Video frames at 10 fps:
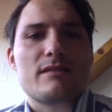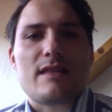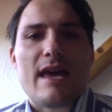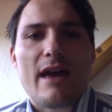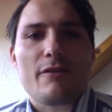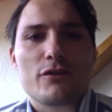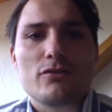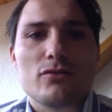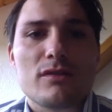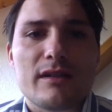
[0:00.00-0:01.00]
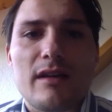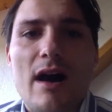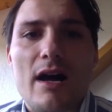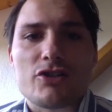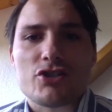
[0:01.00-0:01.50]
they have to do
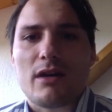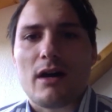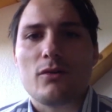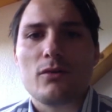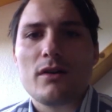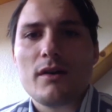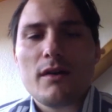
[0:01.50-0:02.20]
triage now